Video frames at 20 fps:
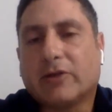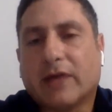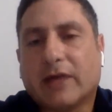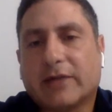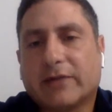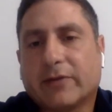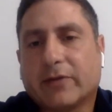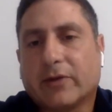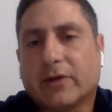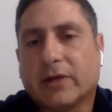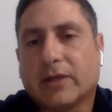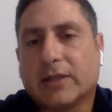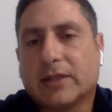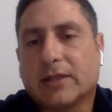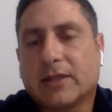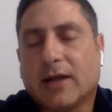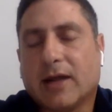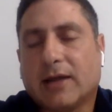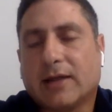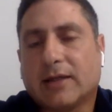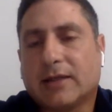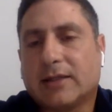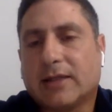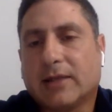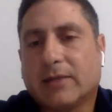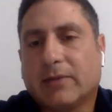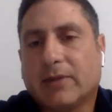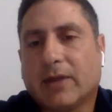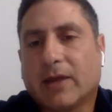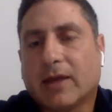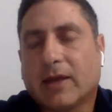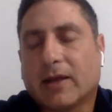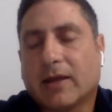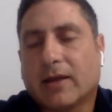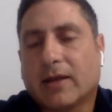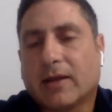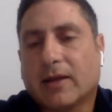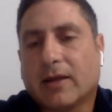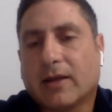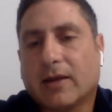transferred is not the same thing.